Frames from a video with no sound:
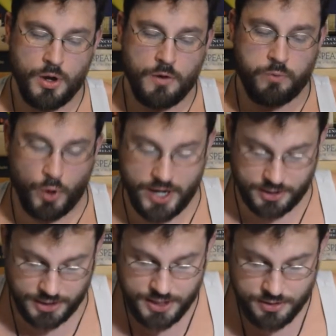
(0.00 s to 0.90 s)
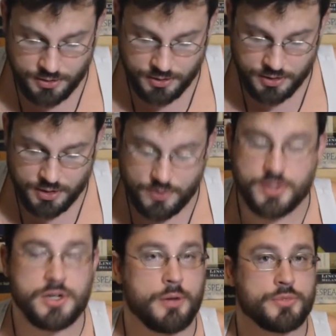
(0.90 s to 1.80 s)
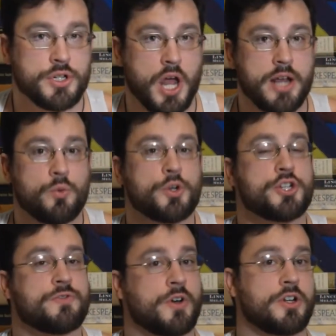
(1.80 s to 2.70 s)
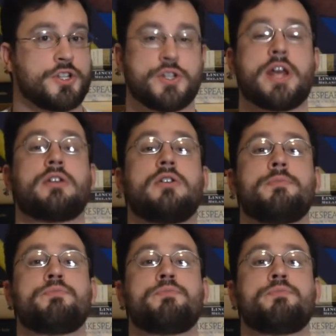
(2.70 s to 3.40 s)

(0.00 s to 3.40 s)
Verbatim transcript: For Henley, this comes at night, which is fairly standard.